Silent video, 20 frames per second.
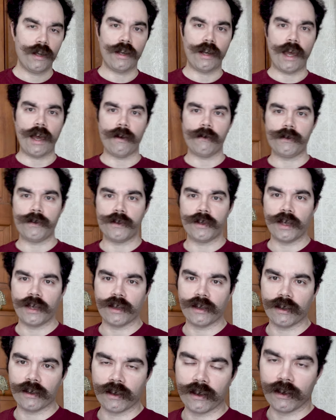Now if you
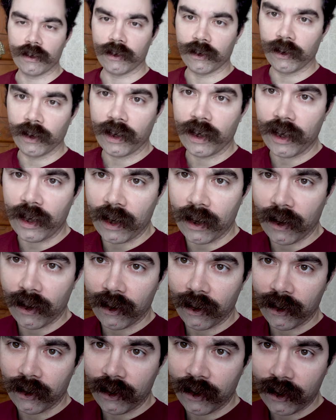take a look here,